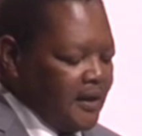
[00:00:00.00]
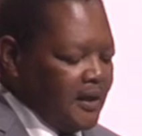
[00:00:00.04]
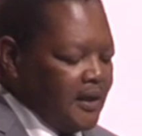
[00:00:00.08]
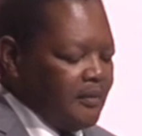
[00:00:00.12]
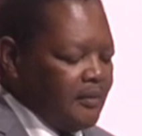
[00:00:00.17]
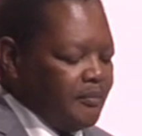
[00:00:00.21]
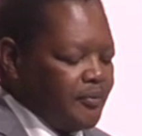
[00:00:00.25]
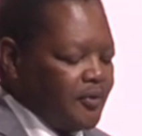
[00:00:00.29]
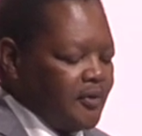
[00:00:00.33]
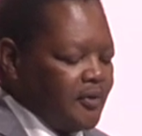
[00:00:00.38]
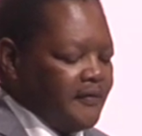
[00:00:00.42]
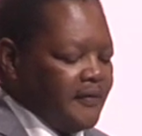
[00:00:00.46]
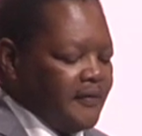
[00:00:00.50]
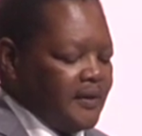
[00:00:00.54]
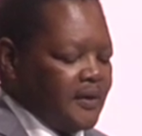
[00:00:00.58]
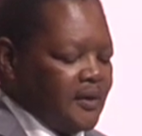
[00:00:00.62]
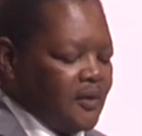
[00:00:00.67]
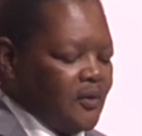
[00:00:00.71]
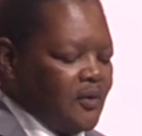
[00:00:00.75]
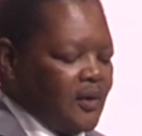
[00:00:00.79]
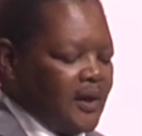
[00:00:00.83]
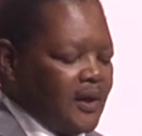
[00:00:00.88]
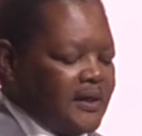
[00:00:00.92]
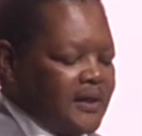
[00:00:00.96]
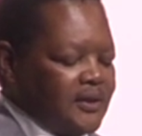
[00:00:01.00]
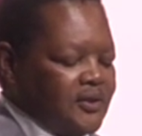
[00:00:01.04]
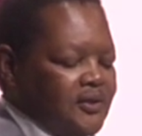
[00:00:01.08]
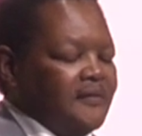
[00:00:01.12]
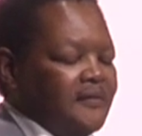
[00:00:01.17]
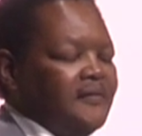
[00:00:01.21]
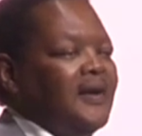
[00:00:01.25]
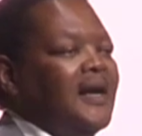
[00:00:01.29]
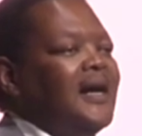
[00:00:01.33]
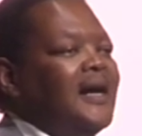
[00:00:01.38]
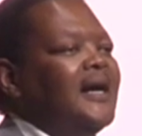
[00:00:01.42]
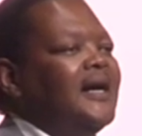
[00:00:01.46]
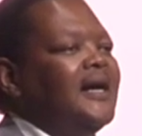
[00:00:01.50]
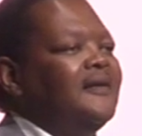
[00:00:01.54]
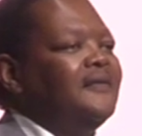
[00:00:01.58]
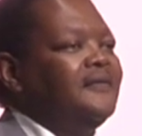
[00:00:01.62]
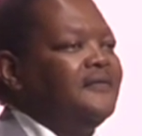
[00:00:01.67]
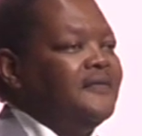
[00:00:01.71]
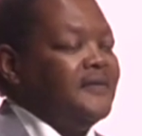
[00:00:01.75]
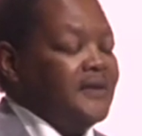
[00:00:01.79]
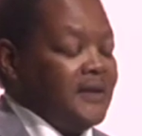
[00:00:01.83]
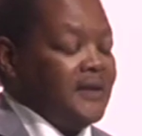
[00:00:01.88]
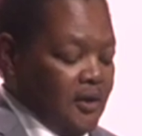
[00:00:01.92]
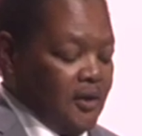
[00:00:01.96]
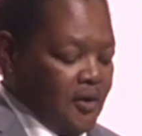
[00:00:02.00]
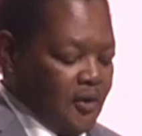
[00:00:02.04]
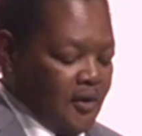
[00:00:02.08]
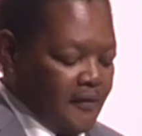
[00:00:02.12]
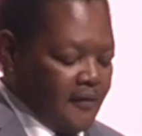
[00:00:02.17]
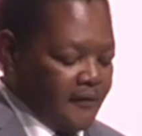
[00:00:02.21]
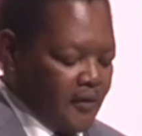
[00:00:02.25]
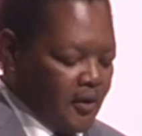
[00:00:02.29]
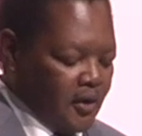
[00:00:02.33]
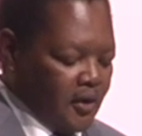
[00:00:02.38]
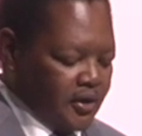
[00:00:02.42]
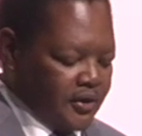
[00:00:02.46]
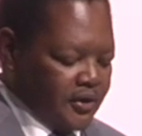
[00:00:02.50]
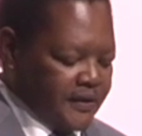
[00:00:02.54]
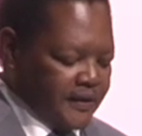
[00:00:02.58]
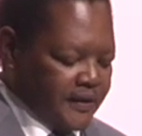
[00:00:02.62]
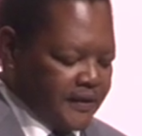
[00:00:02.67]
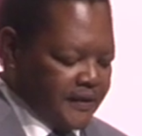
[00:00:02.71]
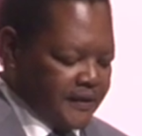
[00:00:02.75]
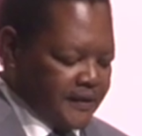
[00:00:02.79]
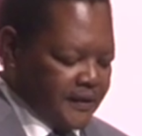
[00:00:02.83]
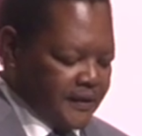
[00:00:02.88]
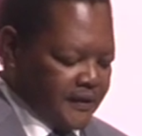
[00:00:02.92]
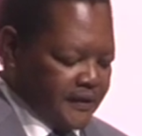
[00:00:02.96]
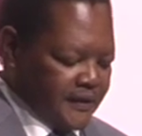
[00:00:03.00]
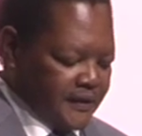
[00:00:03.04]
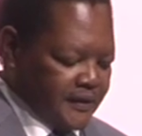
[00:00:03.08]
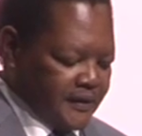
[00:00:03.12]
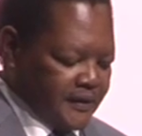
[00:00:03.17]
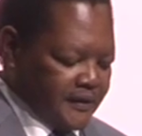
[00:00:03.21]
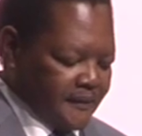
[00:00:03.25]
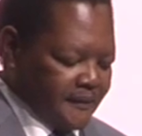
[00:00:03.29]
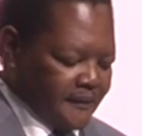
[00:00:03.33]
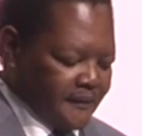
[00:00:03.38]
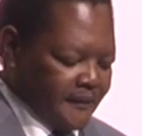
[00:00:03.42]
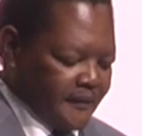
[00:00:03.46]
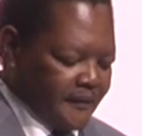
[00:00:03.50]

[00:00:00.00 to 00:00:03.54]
improving the quality of life of all citizens."